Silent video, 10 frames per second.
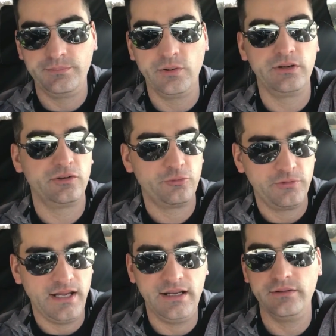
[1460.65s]
building
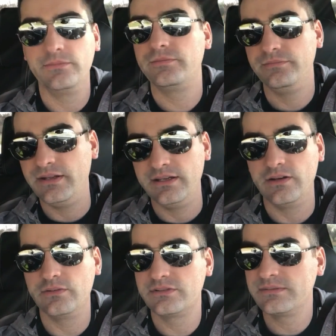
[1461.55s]
creative
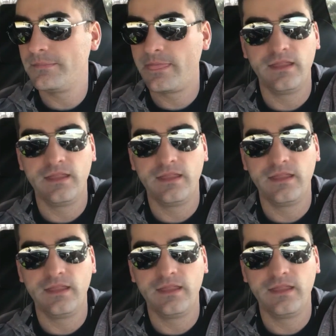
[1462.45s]
videos.